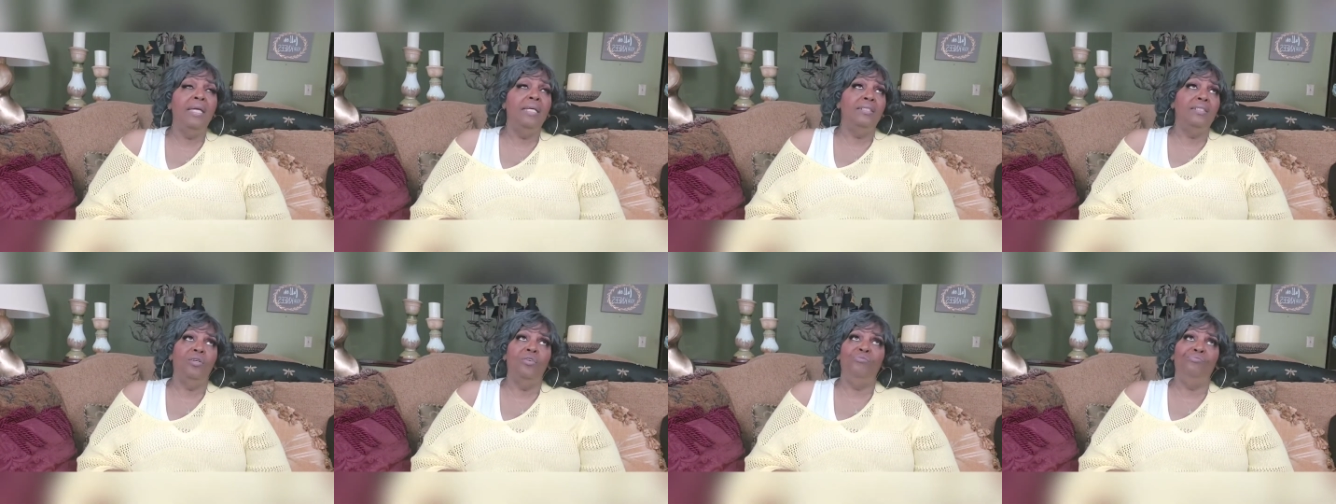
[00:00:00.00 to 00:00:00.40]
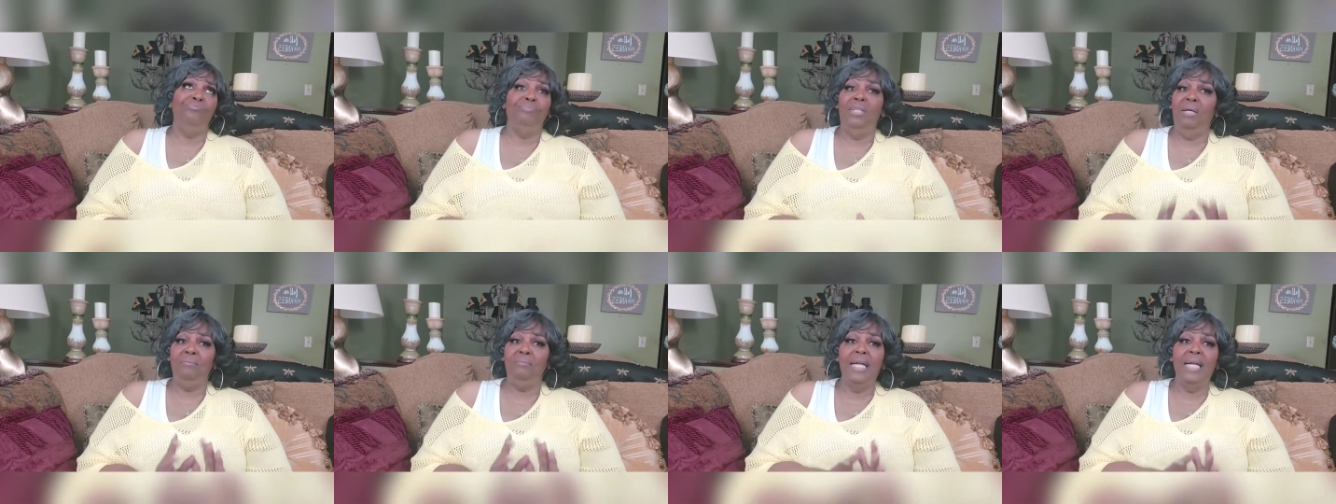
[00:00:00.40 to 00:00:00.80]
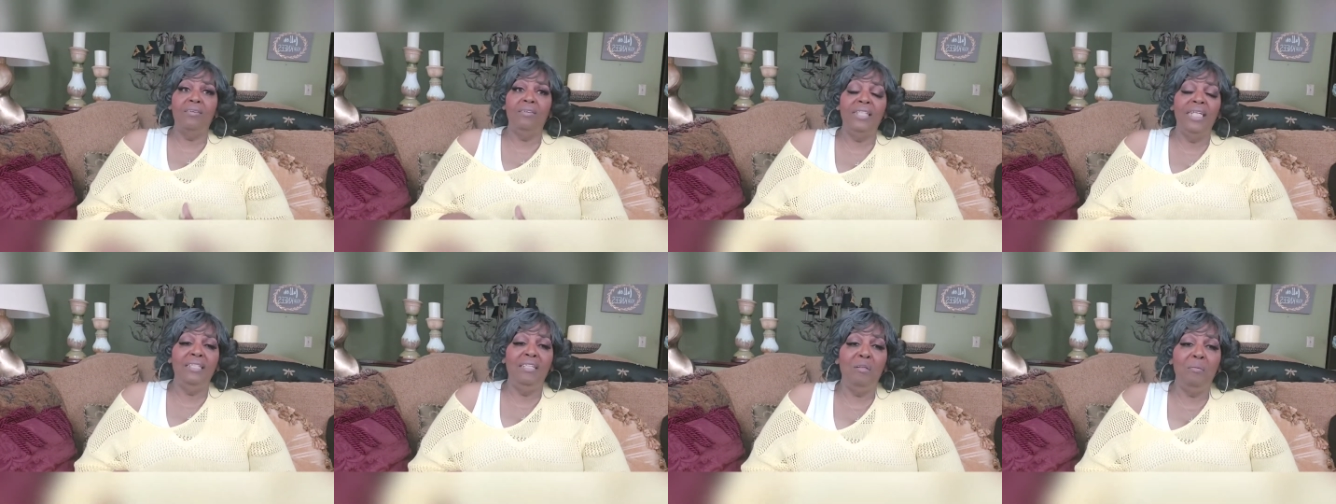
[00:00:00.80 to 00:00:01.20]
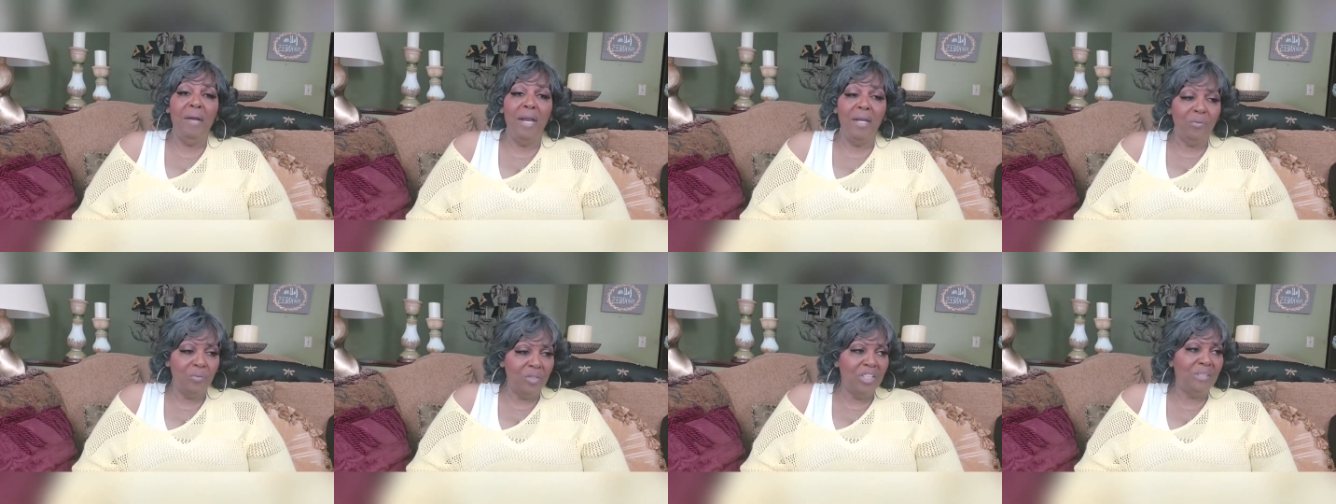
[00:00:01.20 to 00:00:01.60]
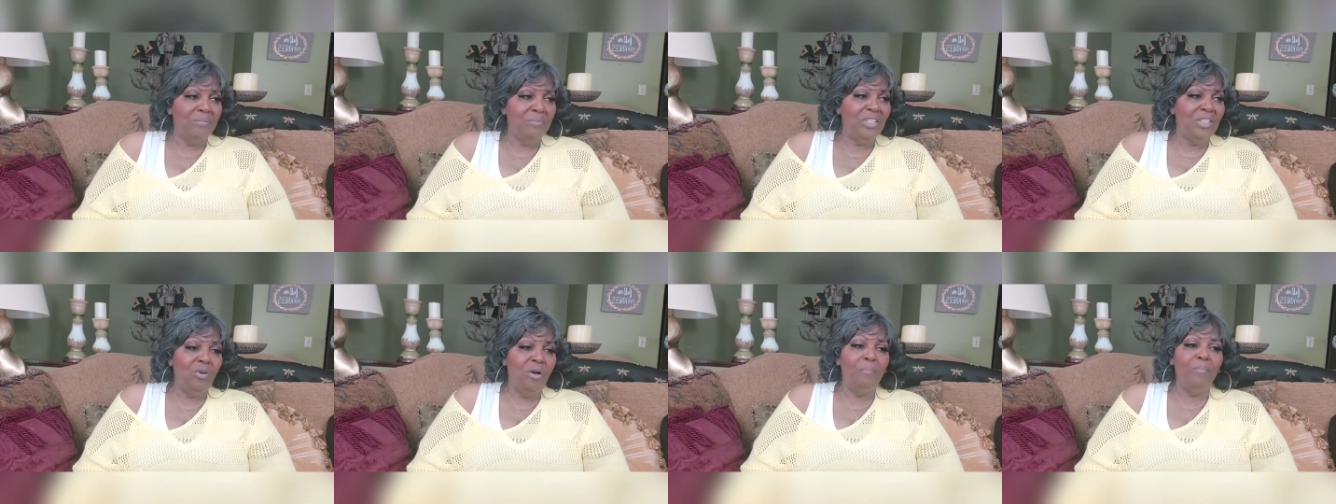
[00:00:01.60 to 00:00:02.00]
So but I'm not gonna let anybody rush
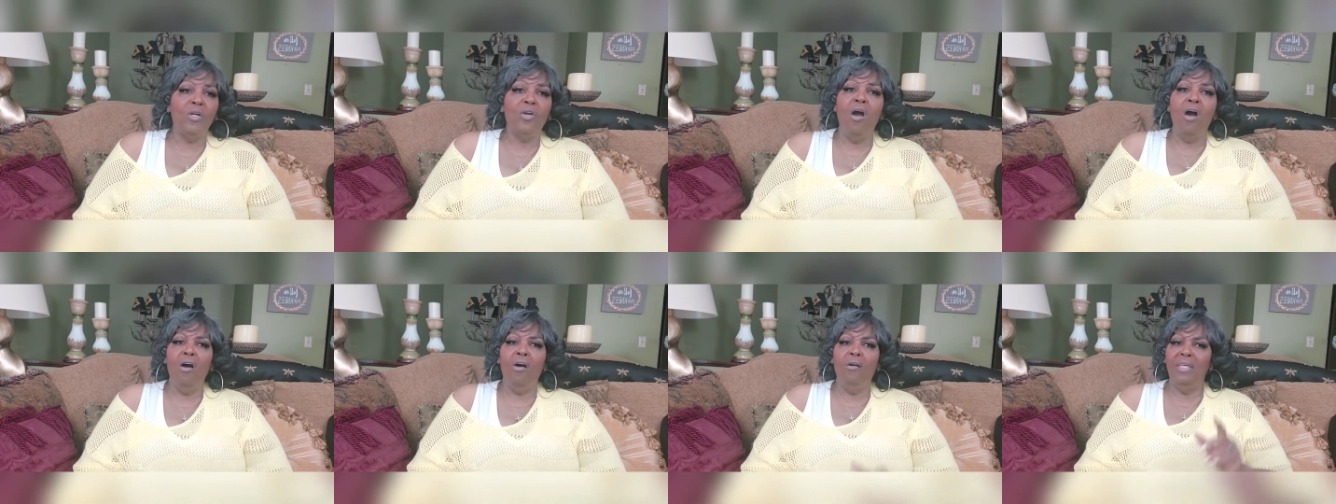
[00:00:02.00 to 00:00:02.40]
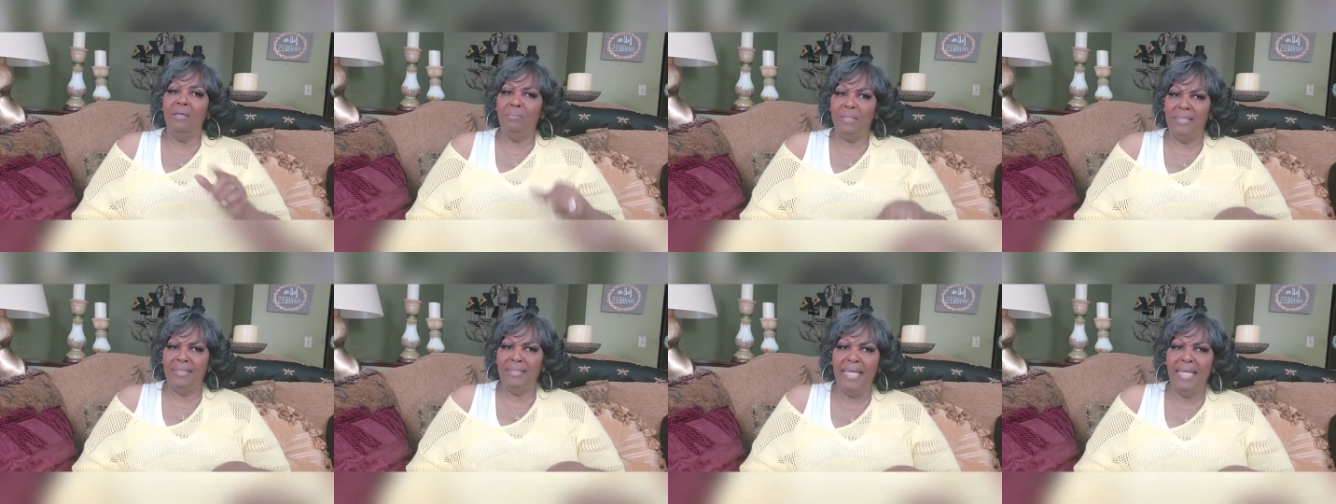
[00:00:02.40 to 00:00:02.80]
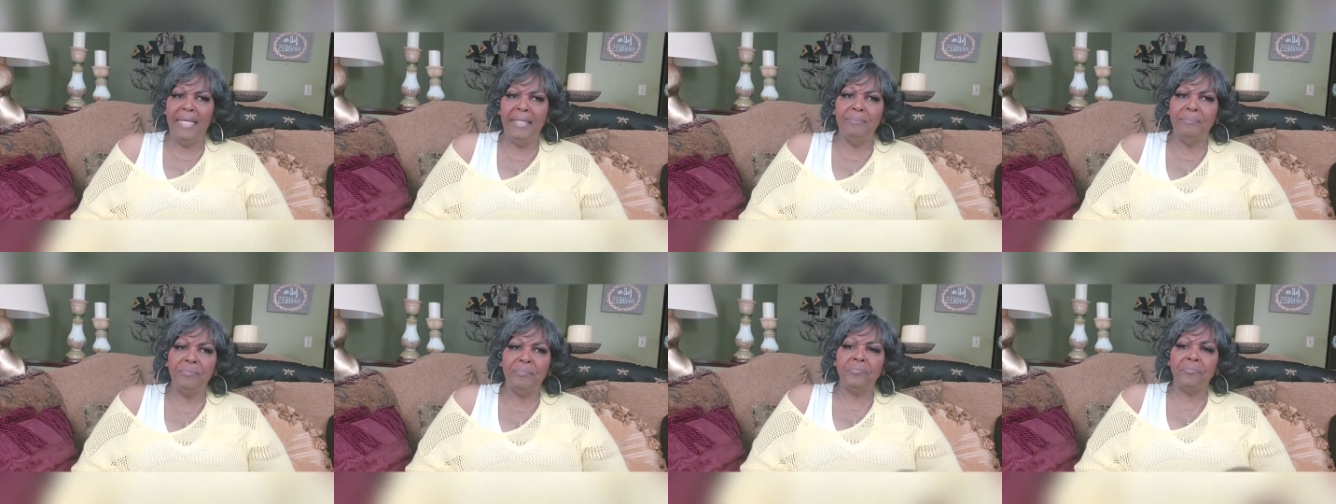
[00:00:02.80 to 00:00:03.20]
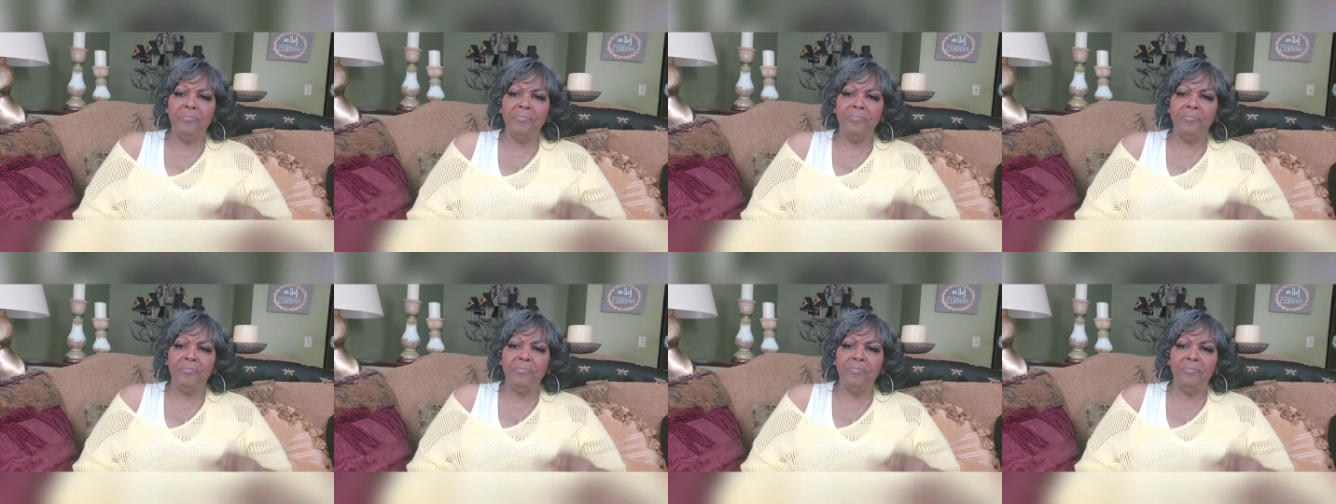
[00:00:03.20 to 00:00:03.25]
me. So I'm gonna call him today